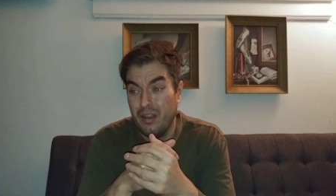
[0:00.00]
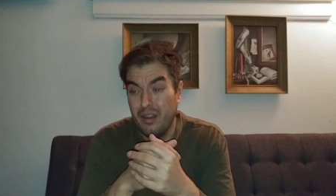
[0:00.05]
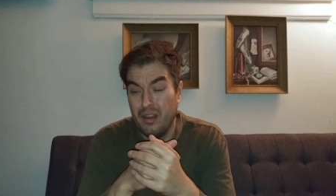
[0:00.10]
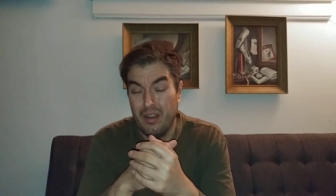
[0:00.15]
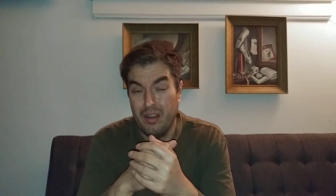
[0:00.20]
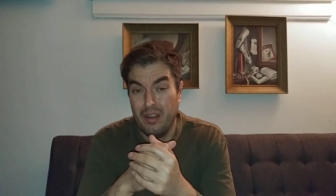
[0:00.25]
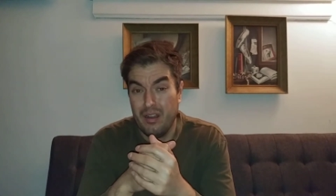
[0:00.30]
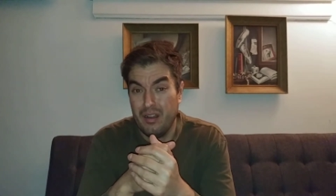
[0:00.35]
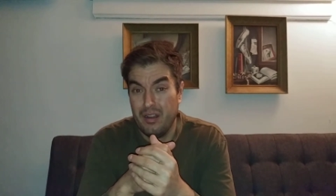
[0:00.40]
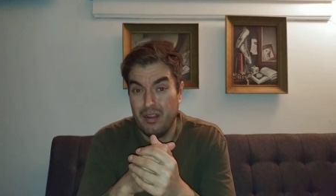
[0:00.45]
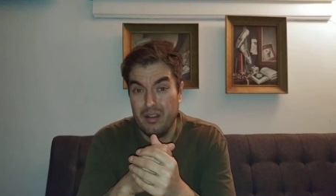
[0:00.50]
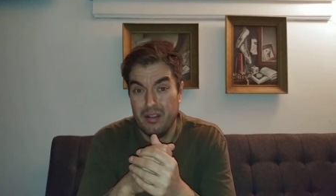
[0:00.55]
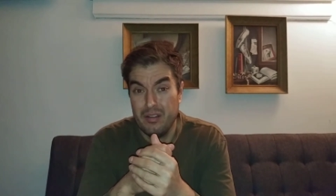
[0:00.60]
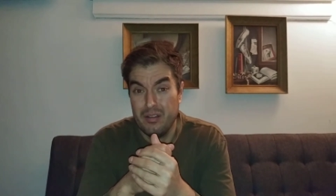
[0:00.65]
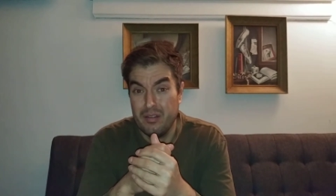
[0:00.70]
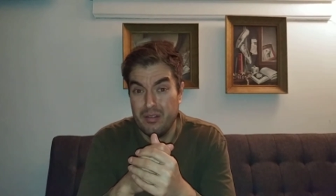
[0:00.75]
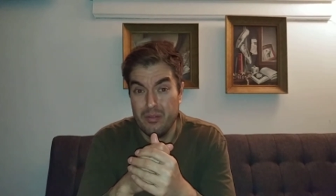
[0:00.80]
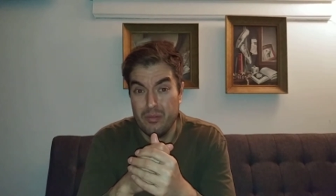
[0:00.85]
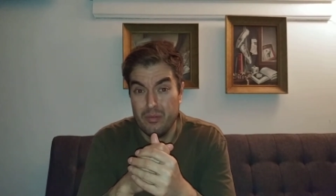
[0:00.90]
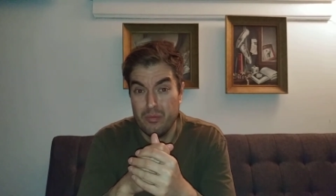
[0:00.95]
Uh,
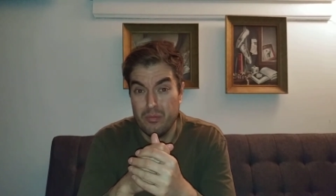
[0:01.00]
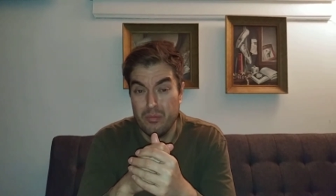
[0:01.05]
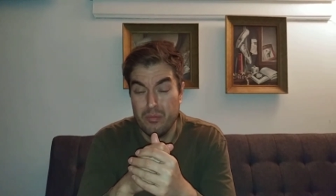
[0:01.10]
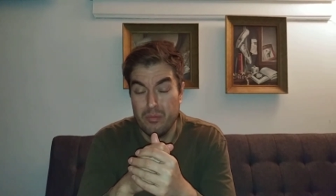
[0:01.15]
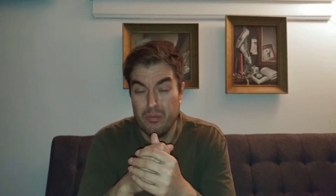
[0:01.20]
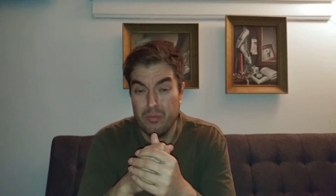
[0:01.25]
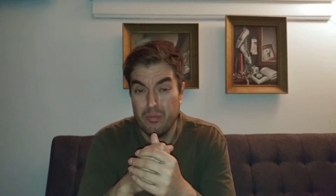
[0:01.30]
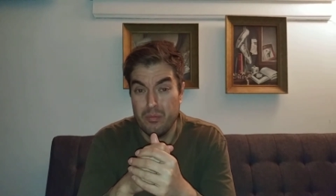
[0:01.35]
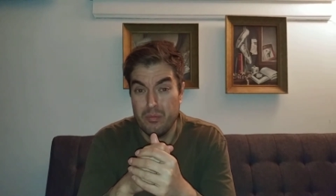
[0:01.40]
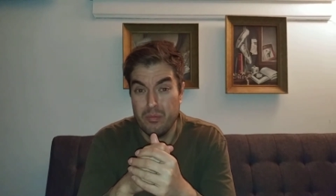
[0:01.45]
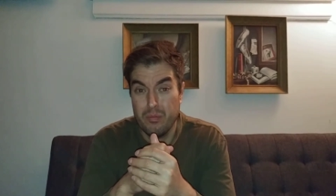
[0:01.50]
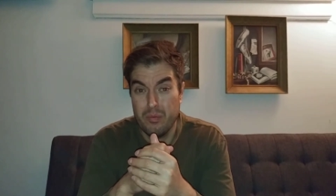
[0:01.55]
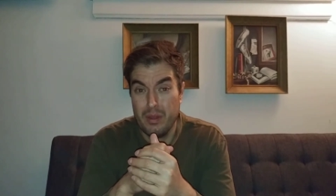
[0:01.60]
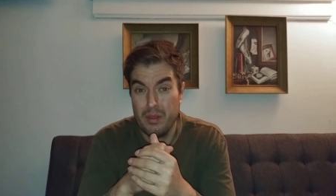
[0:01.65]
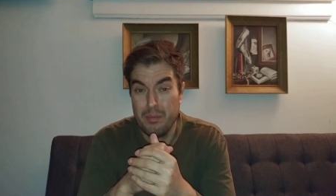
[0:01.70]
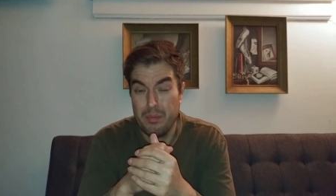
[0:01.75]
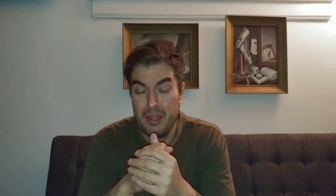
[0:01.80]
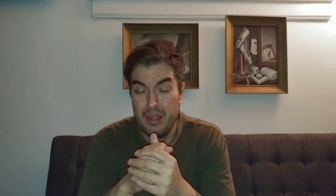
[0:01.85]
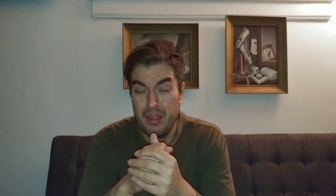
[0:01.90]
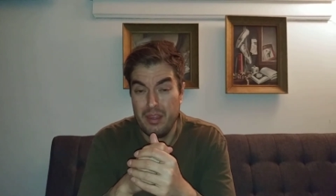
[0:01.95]

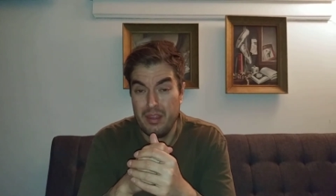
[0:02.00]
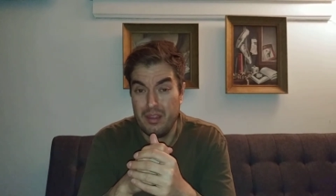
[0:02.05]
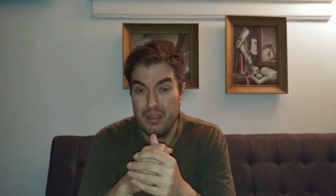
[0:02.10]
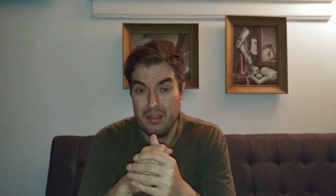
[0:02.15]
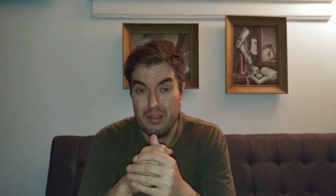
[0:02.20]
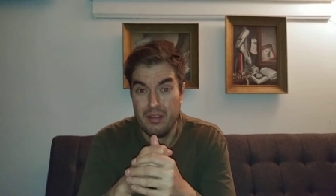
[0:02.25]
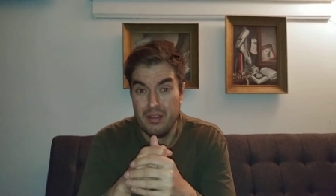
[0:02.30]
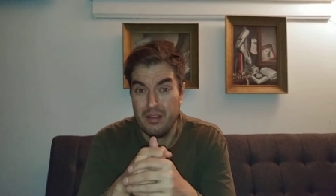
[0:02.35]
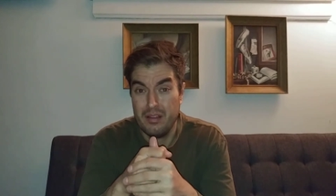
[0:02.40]
repeat.